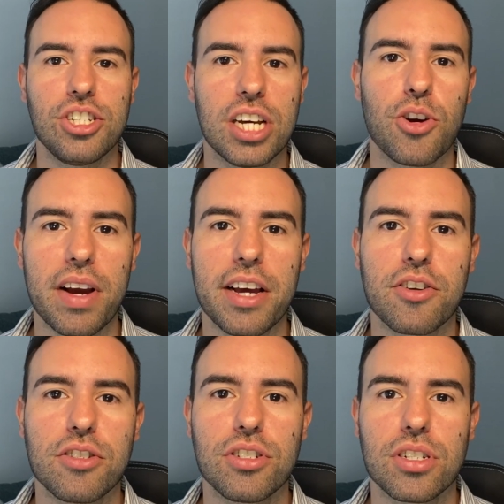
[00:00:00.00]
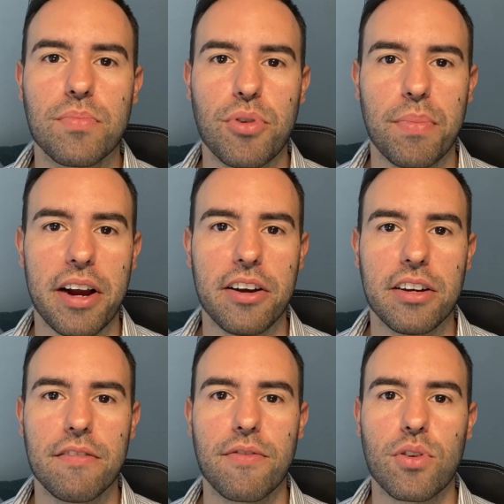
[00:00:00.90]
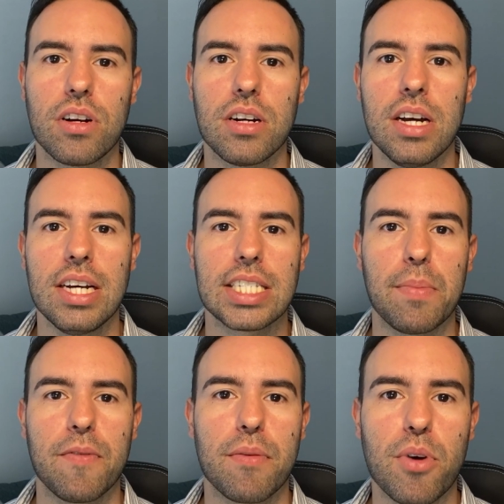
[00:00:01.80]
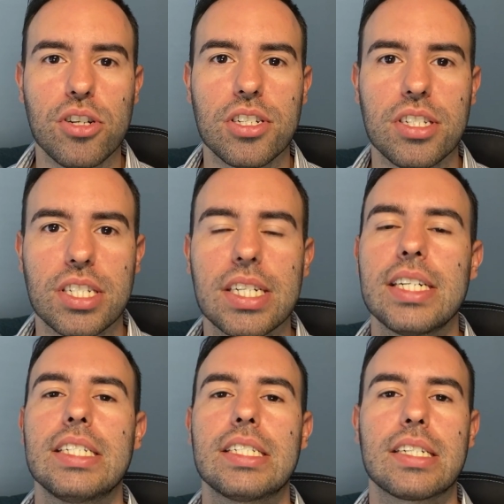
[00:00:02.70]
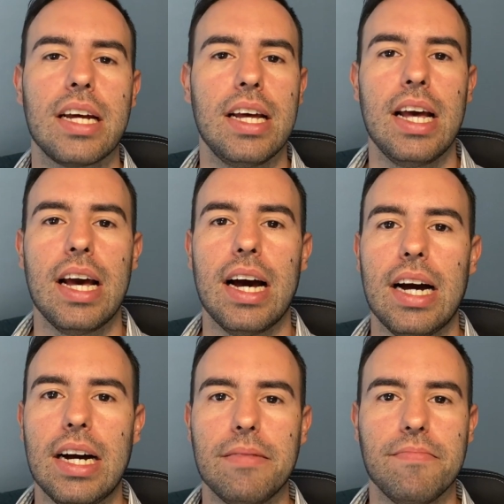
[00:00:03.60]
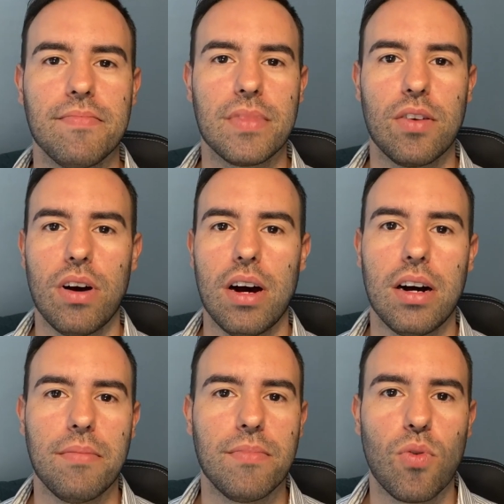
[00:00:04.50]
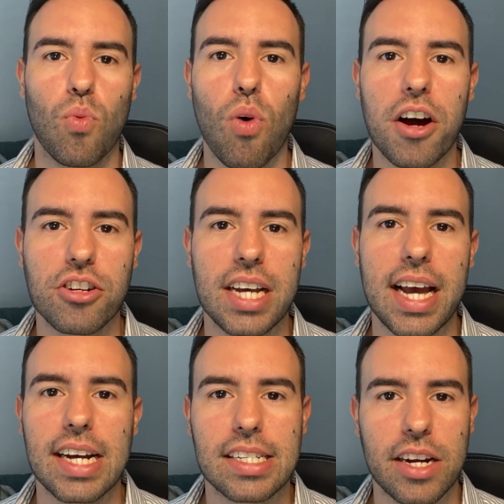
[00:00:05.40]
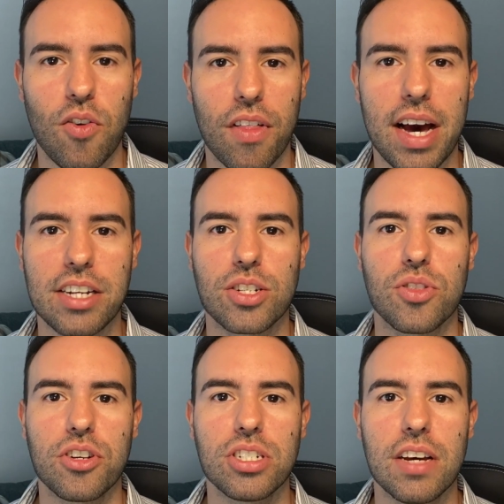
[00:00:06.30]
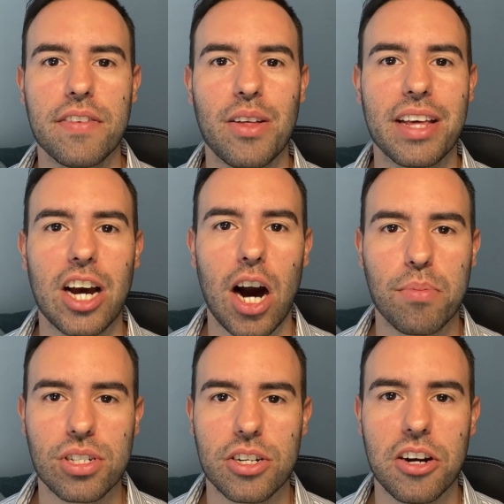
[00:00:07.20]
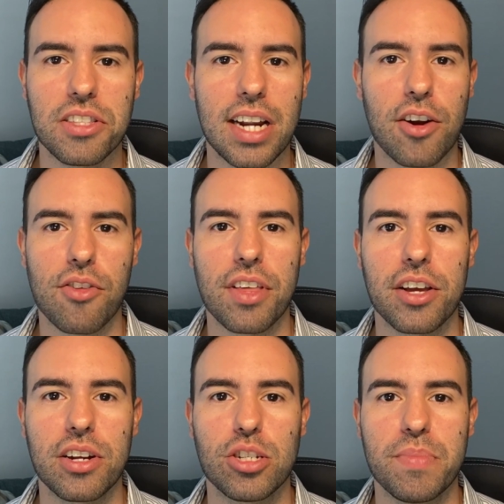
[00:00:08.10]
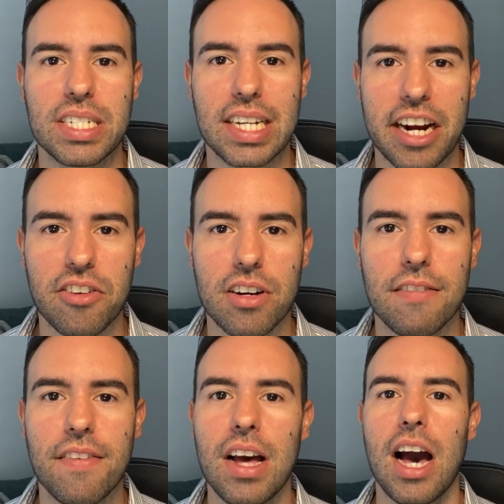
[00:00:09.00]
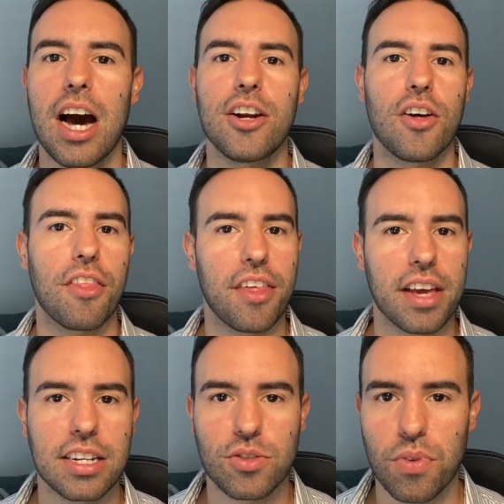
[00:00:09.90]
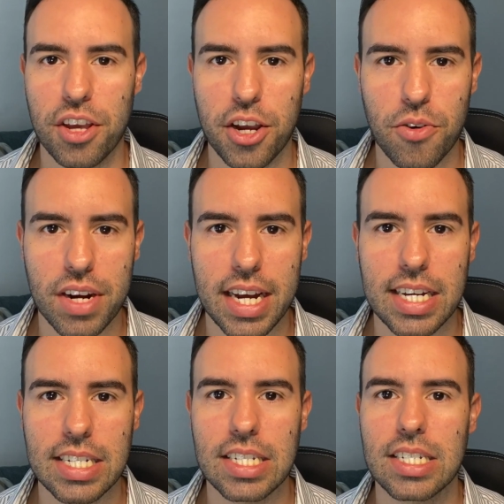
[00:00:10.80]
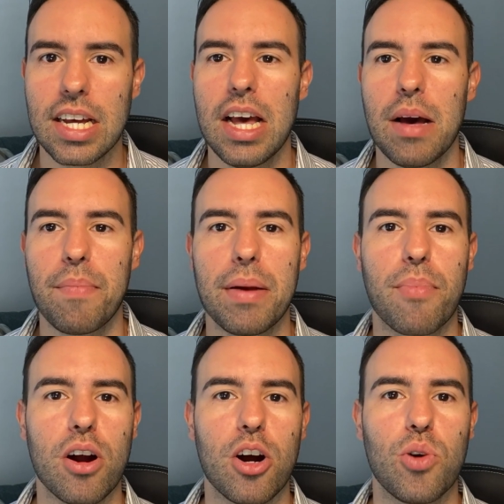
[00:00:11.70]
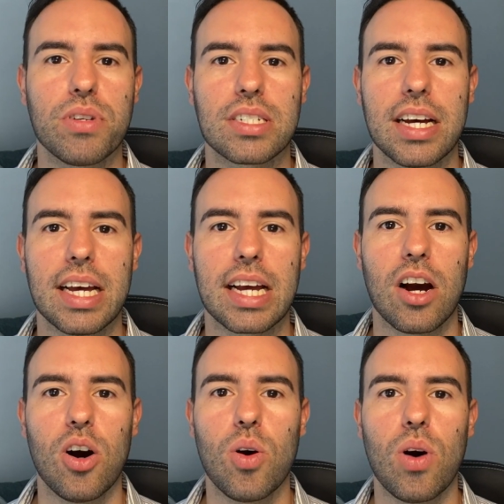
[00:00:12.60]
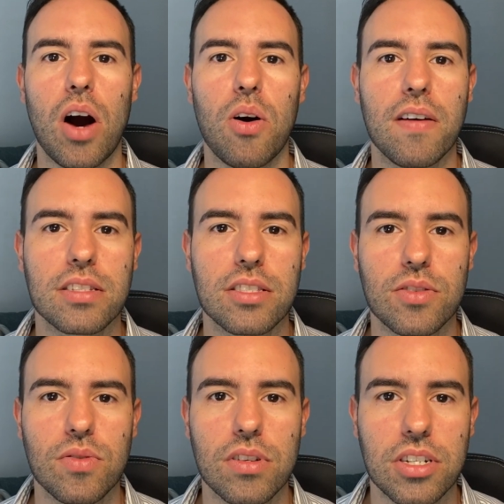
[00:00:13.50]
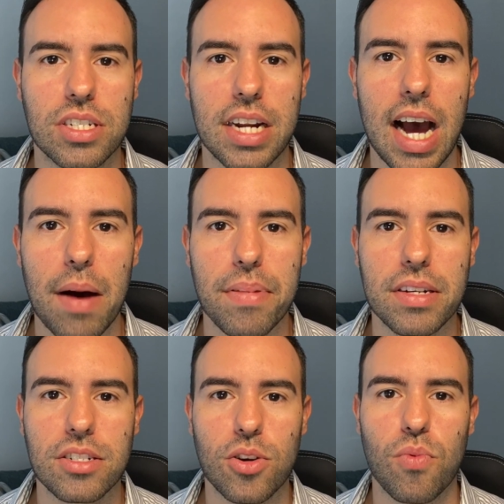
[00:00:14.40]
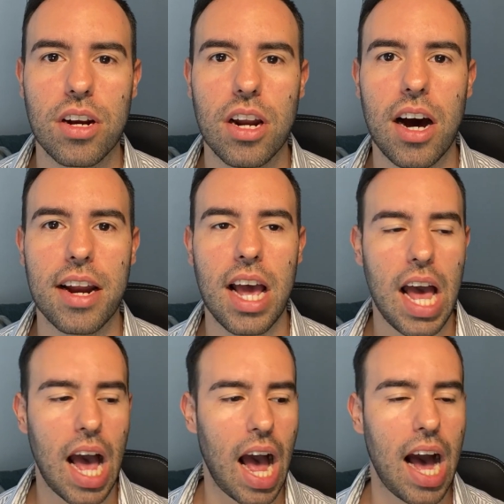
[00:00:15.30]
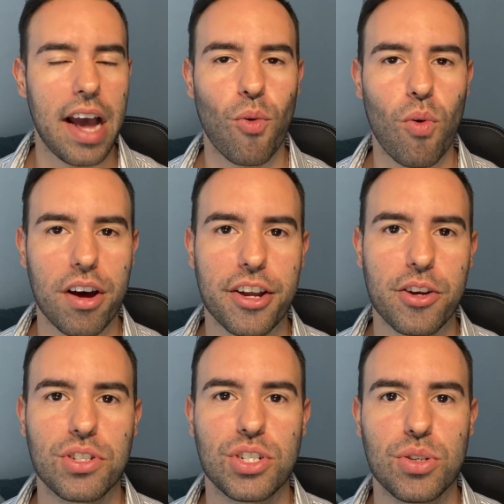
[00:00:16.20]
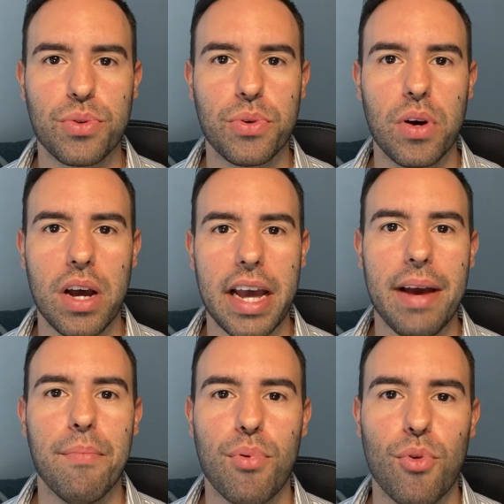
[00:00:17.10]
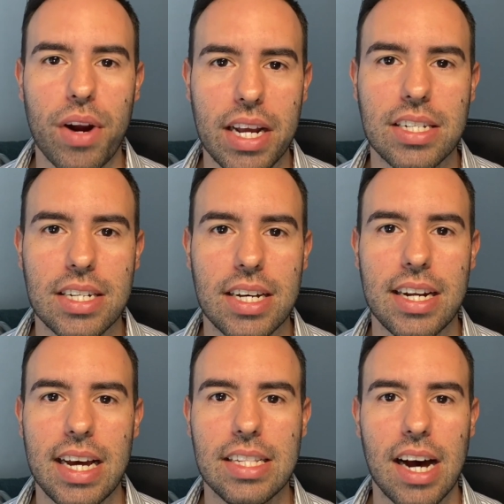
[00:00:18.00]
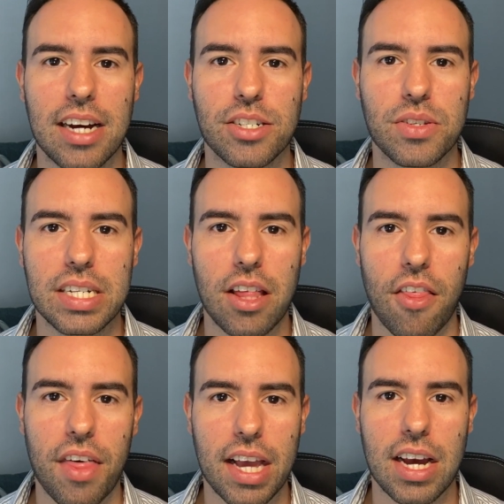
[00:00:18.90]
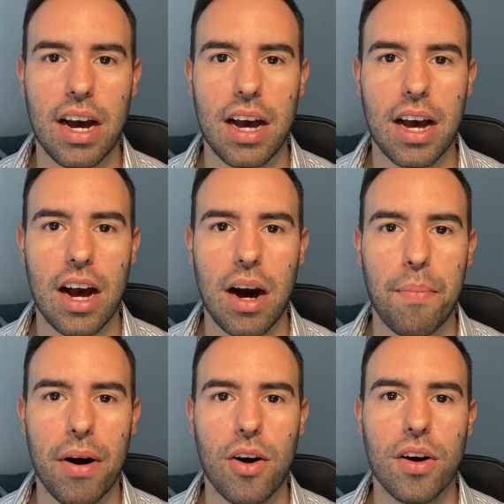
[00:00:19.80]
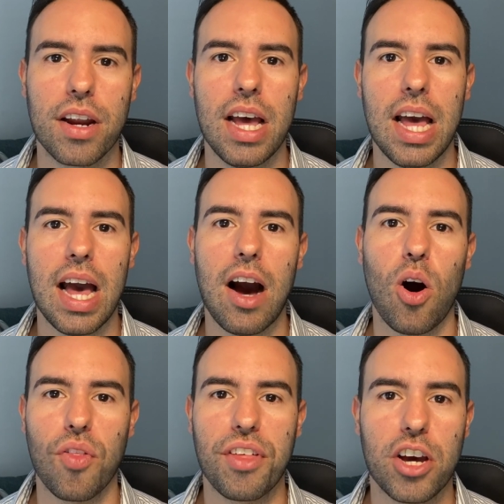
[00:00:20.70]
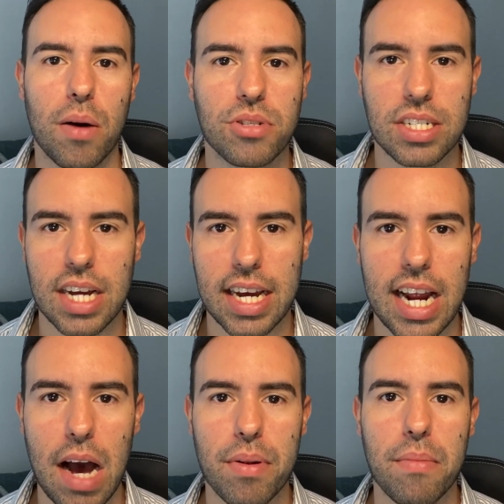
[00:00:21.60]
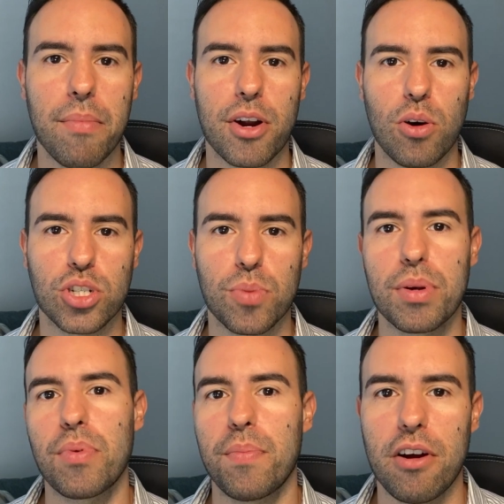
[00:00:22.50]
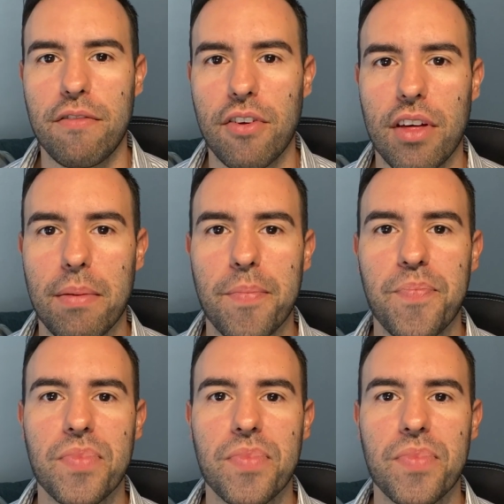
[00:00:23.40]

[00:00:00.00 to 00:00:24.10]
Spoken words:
generators prepared for type of emergencies, water tanks and all that. So there's definitely options around it. I don't think you need to be scared of. Another thing is with hurricanes, people are always like, oh, how often does it happen or whatnot. I want you to embrace it and actually think about all the options that could happen, but also be prepared for them.